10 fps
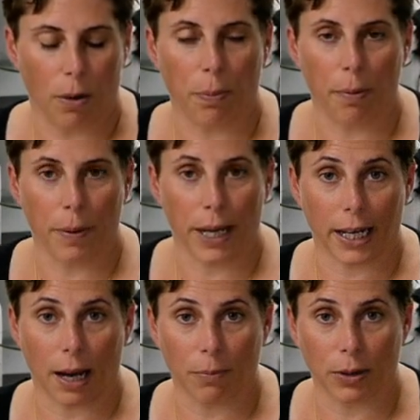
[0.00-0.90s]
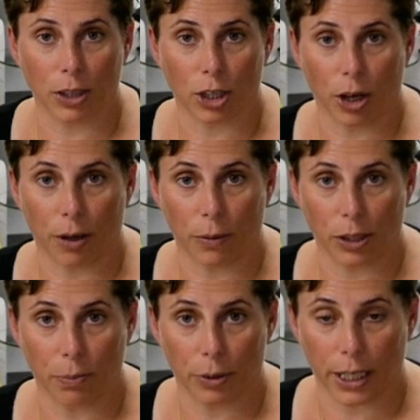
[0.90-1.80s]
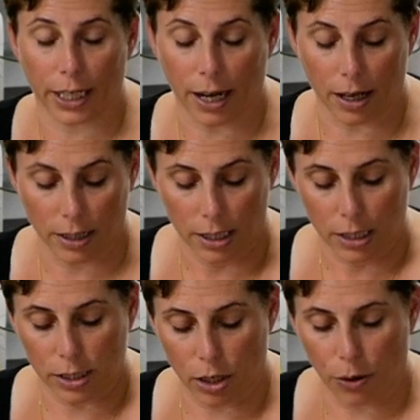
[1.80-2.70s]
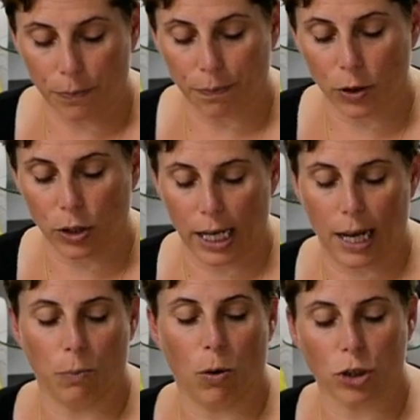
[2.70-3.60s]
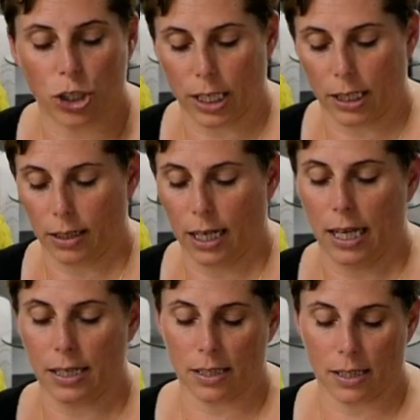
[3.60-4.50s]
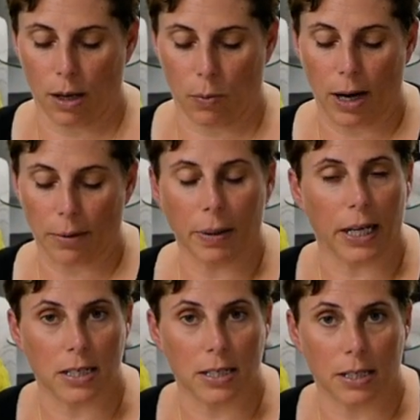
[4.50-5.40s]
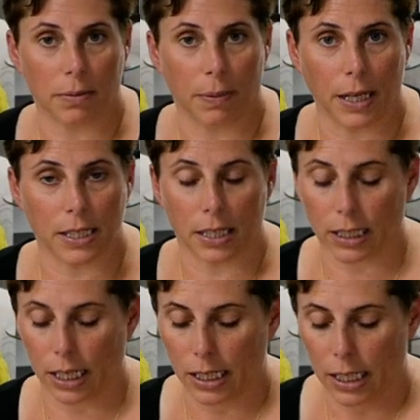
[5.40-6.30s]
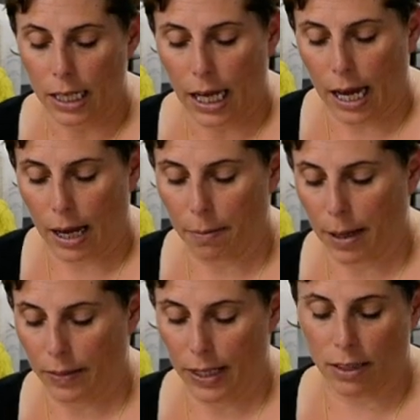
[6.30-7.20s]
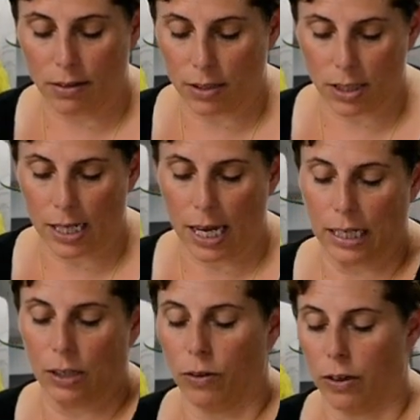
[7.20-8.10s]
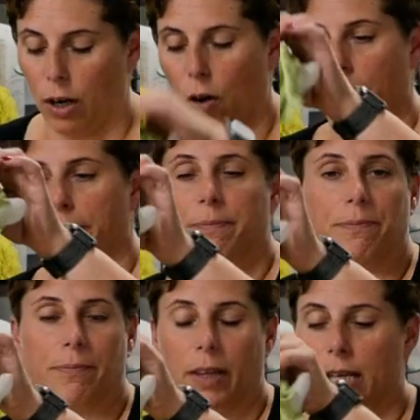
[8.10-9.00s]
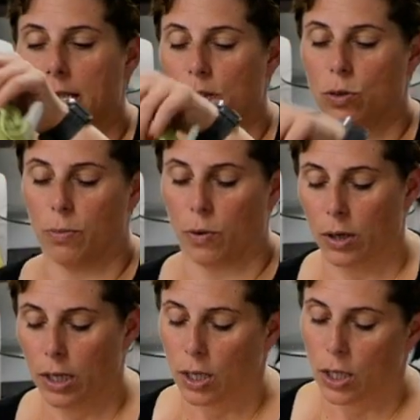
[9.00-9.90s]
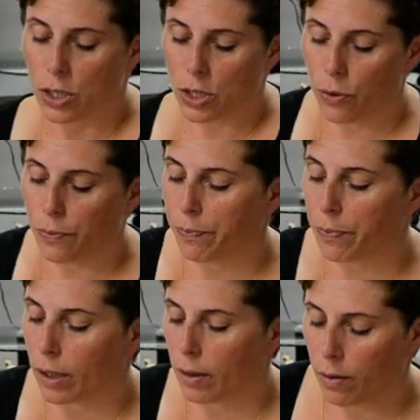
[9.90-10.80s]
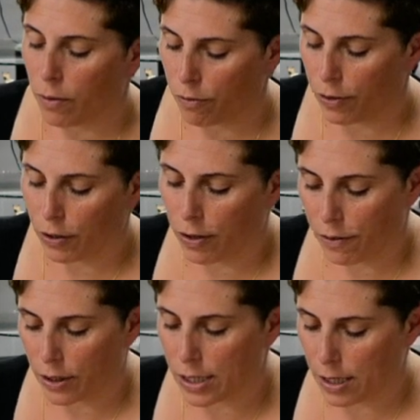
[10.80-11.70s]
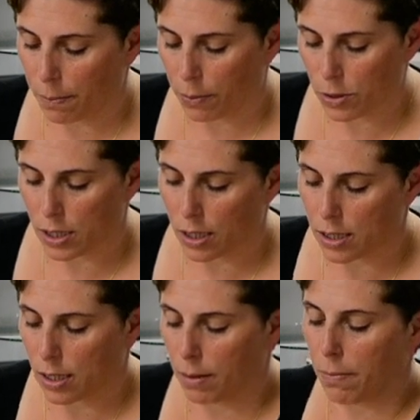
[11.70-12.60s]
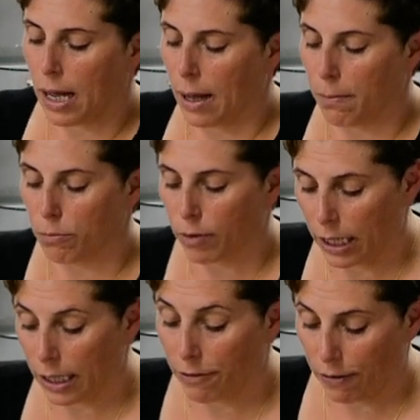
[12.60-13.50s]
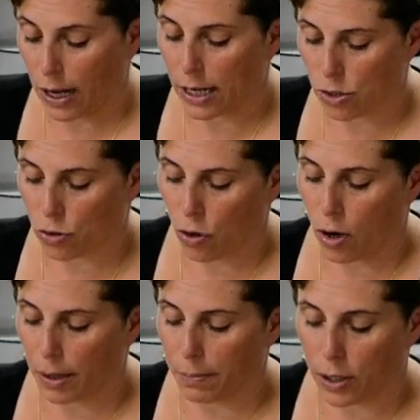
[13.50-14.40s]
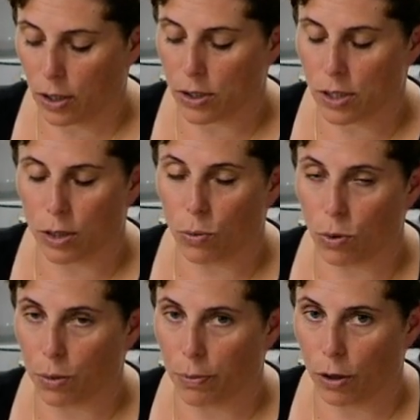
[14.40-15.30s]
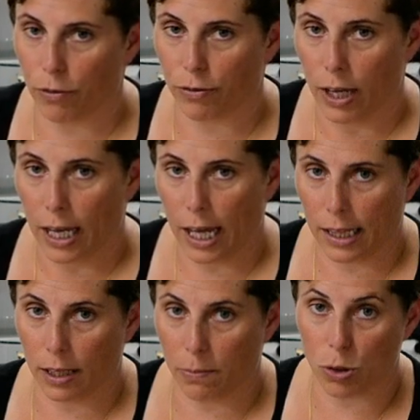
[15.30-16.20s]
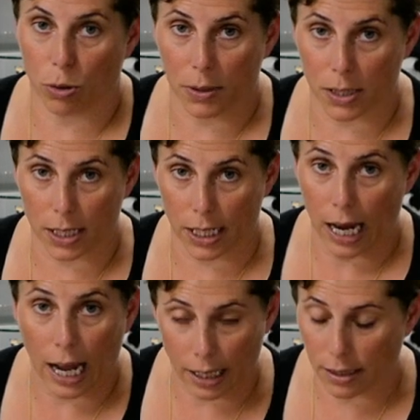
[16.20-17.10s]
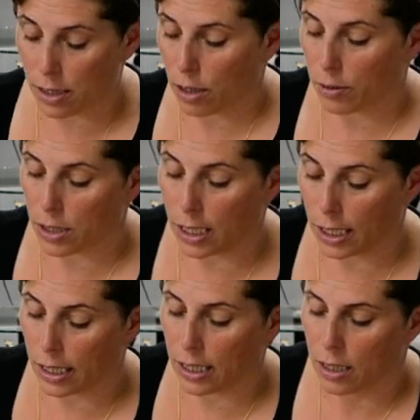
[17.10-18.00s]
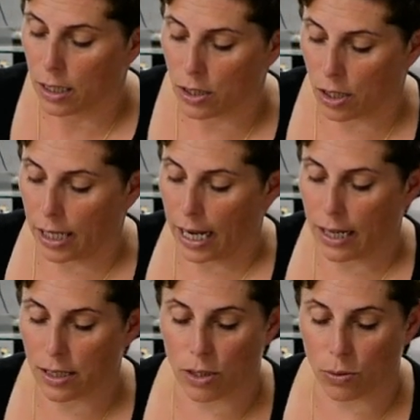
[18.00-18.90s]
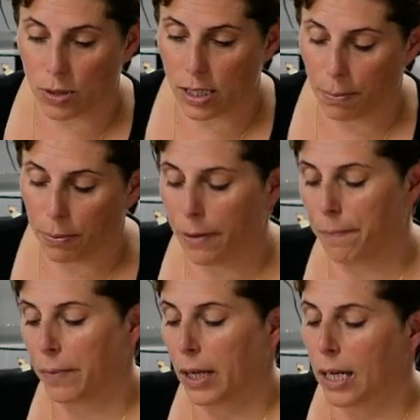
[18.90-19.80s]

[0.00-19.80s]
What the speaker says: pop it back up when you bring it out. So you can wash it as a one piece basically, and then just hang it on the line as normal. So very, very simple system, really fast drying because the waterproof and the absorbency aren't sewn together, so they are still separate.